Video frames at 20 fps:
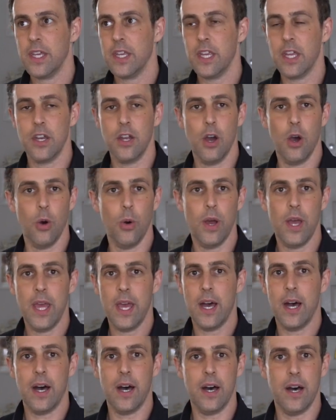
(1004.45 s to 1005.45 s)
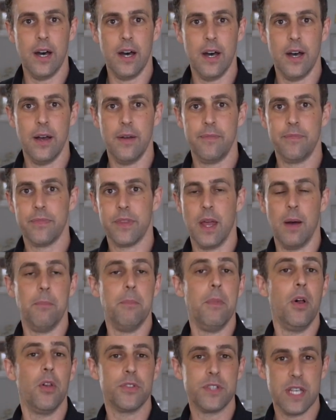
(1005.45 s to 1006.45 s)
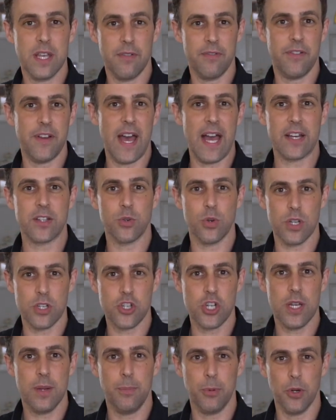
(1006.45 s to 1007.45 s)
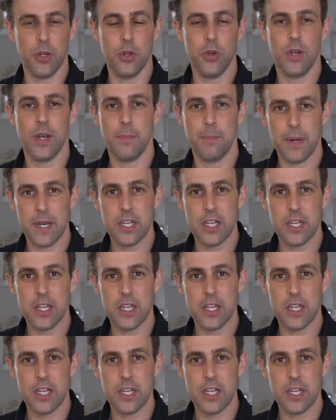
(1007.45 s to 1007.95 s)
you know, uh, a multi-effect or a cheaper unit,